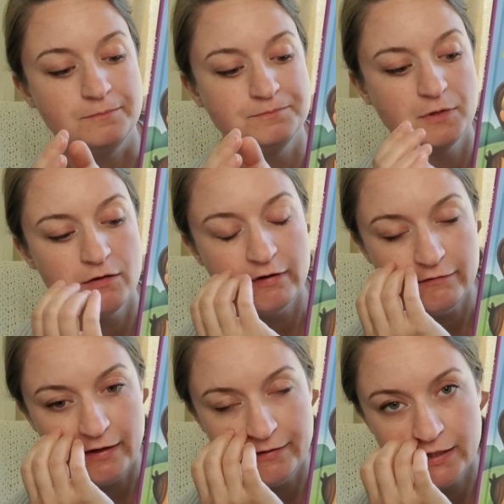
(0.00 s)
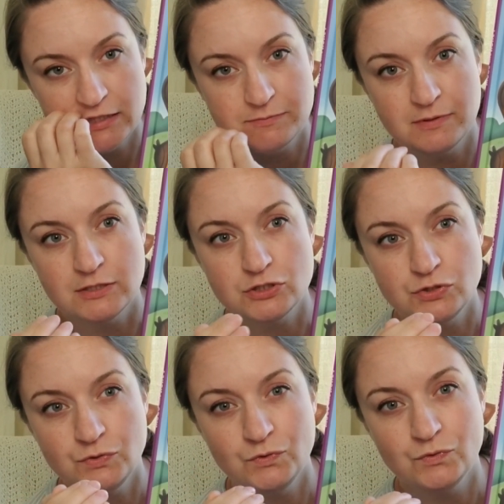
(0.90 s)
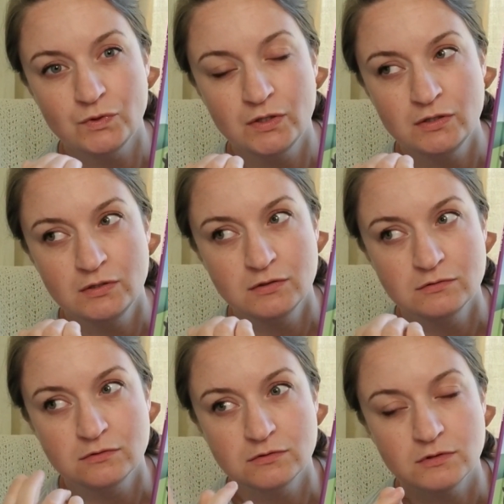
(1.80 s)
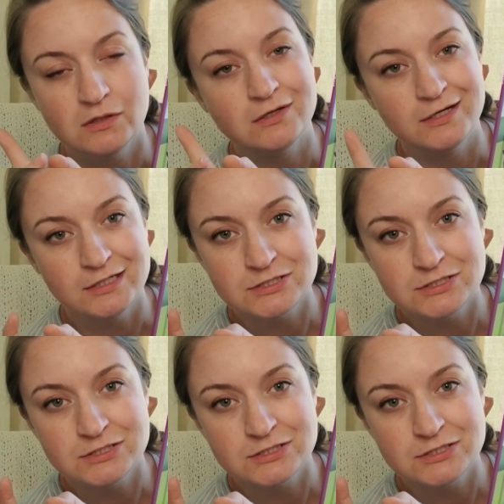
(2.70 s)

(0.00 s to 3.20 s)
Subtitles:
If I find that it's been too, I guess,